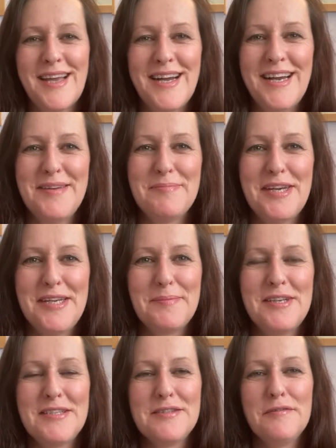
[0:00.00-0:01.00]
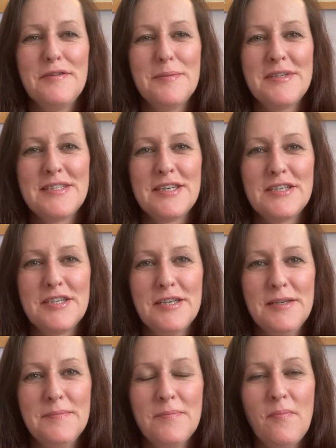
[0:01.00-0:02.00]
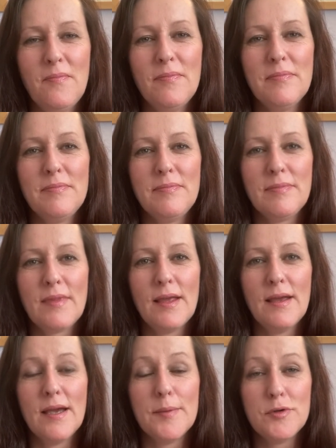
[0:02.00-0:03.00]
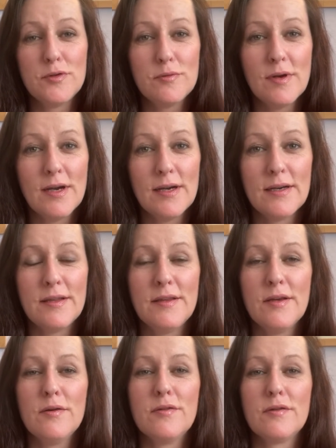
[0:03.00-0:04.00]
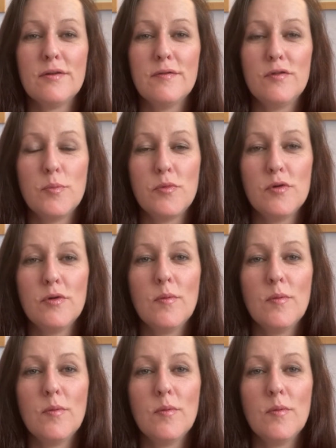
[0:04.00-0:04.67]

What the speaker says: Hi, my name is Sophie Messager. I'm a doula and the author of the book